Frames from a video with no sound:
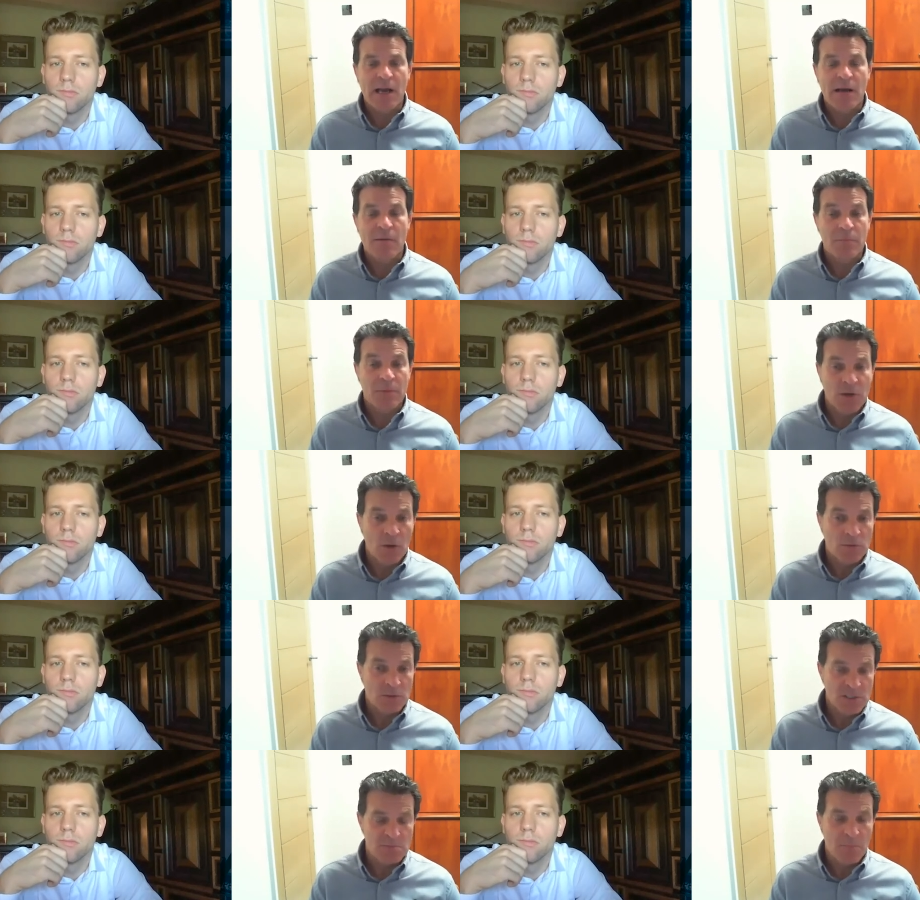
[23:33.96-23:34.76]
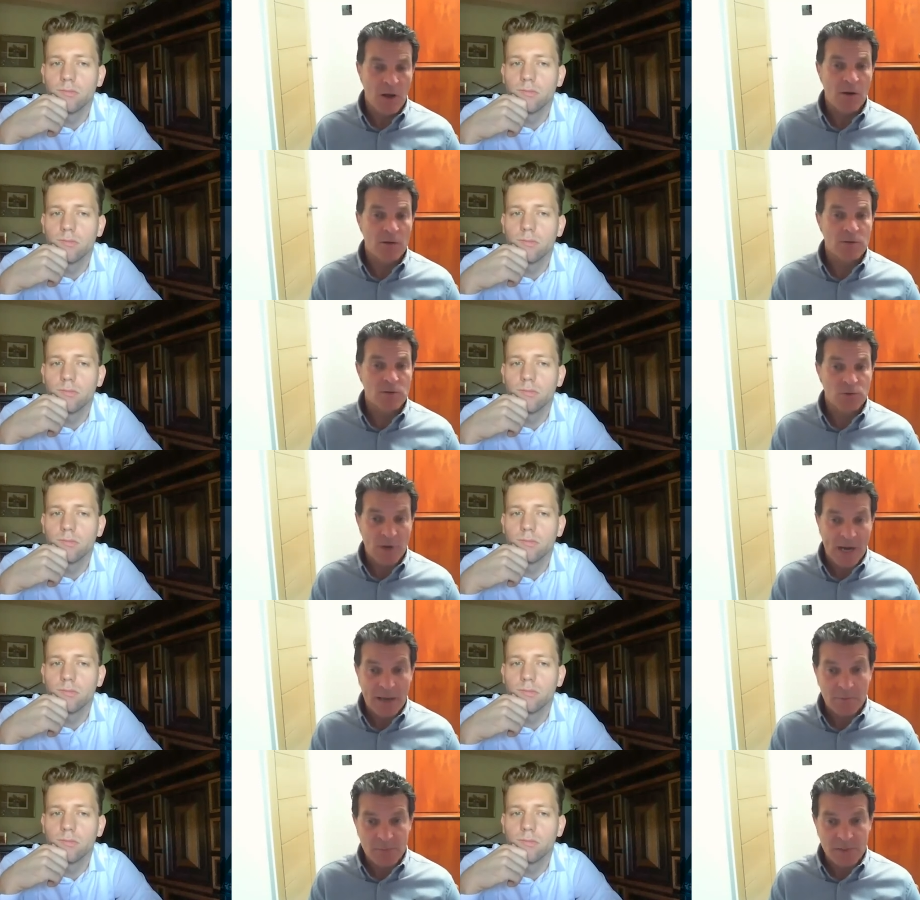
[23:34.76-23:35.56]
Speaker 1: um, non-smart
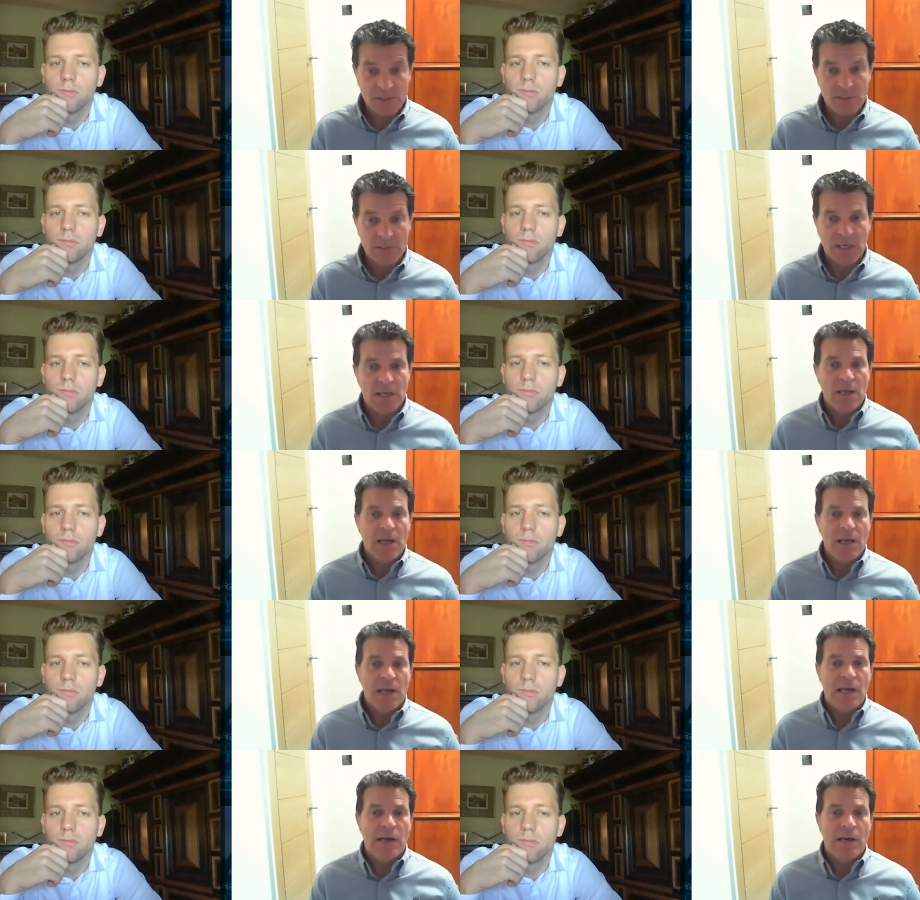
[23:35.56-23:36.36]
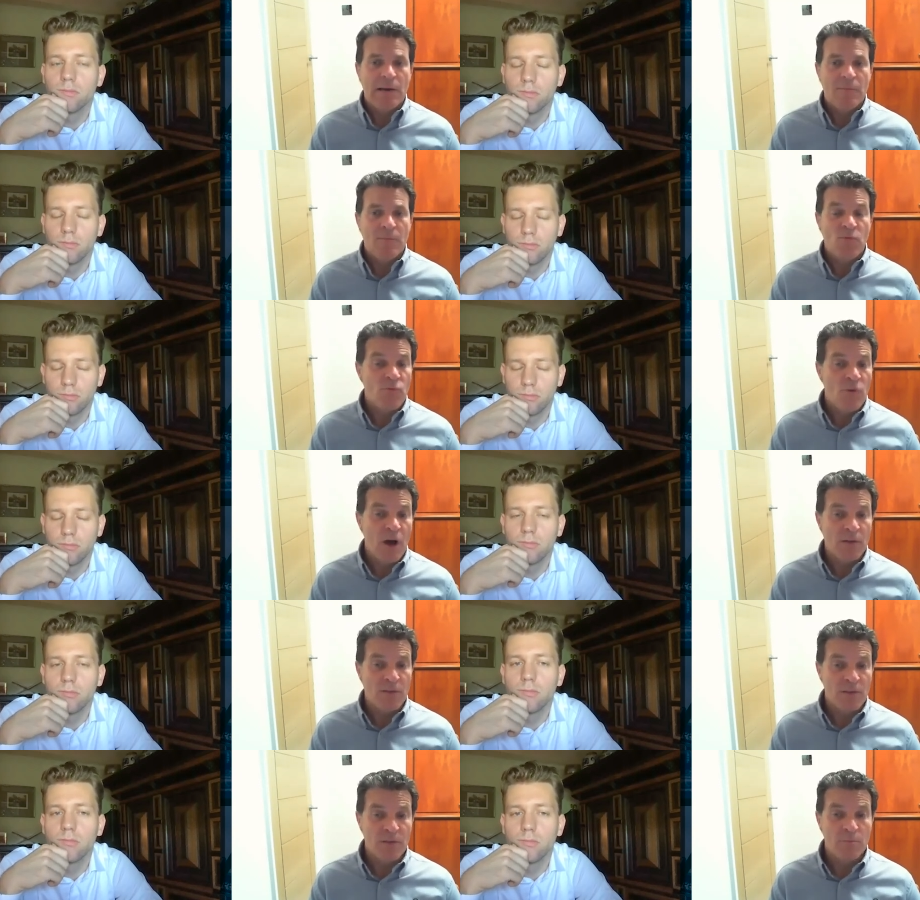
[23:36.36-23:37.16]
traps um,
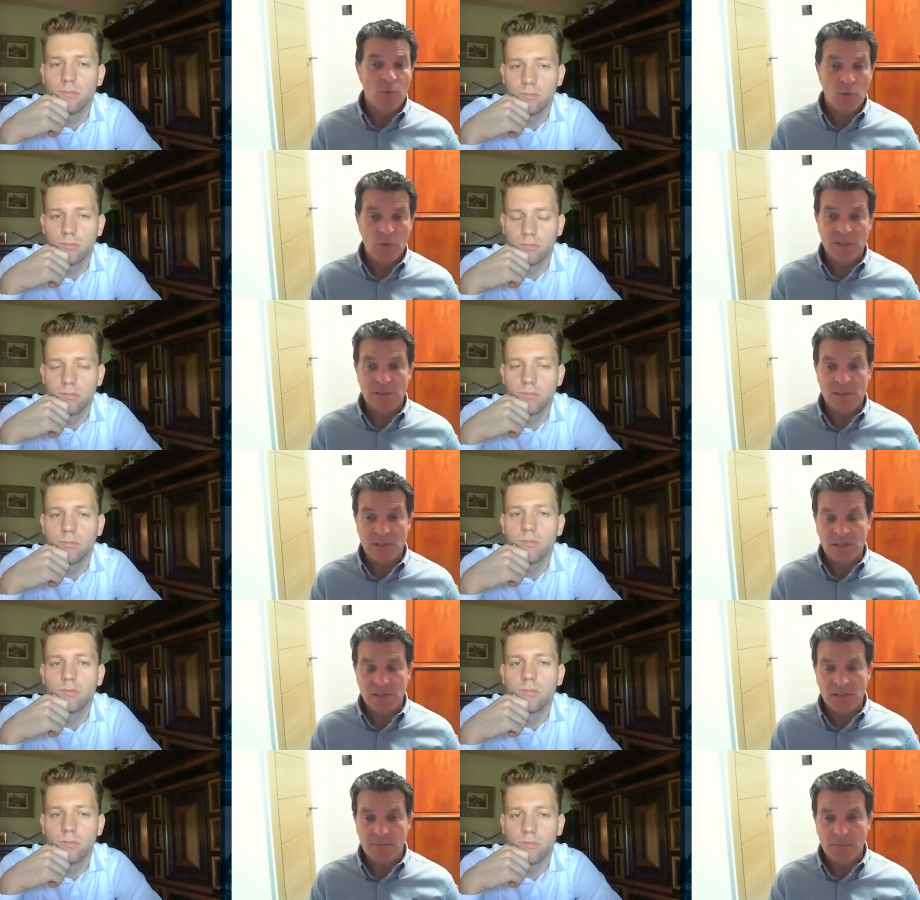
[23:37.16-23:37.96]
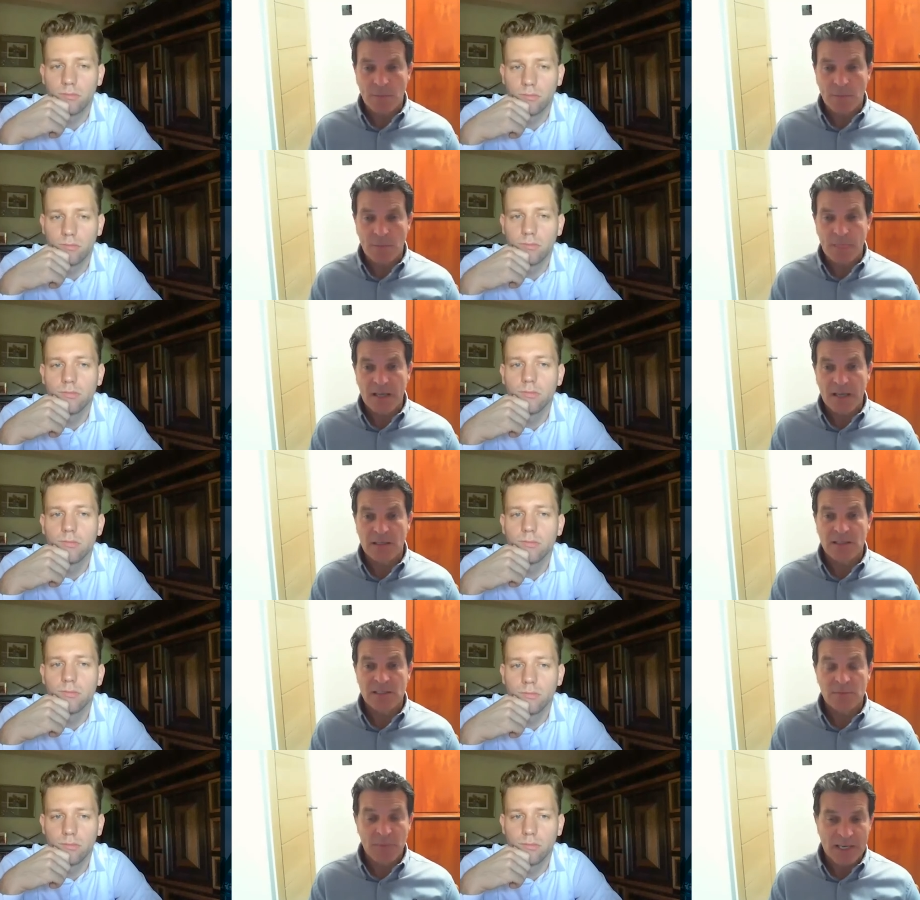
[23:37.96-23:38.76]
rather than poisons,
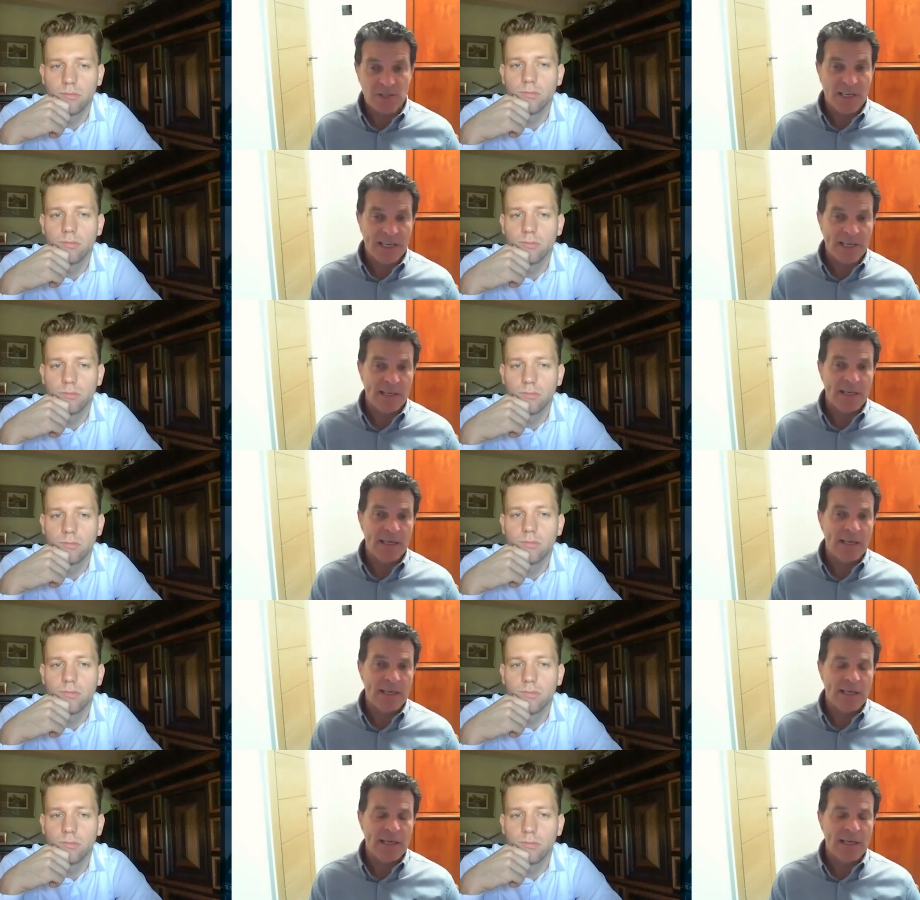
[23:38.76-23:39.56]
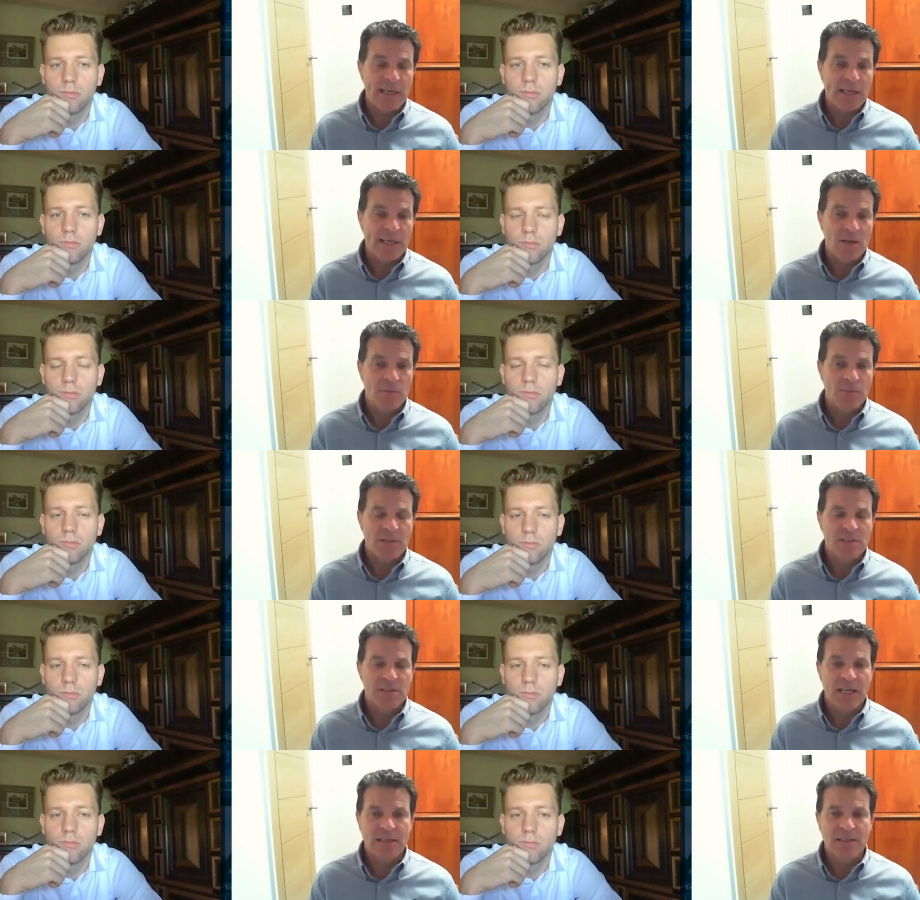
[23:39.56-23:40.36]
especially in, in urban
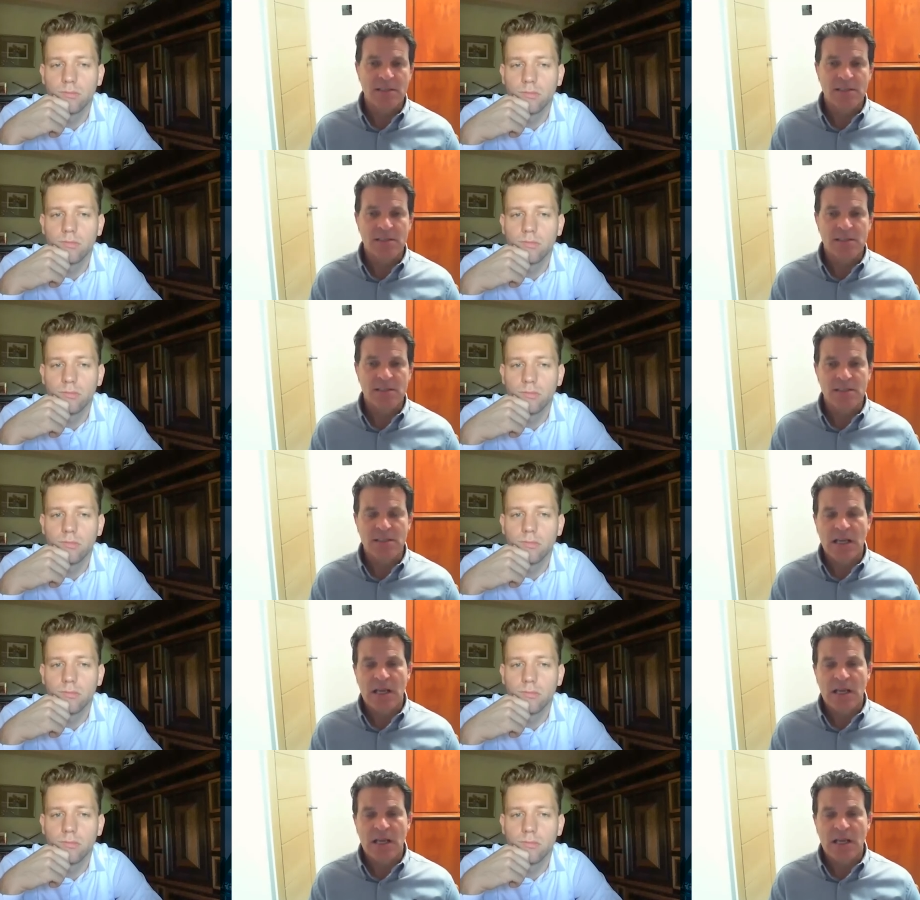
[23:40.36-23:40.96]
centres.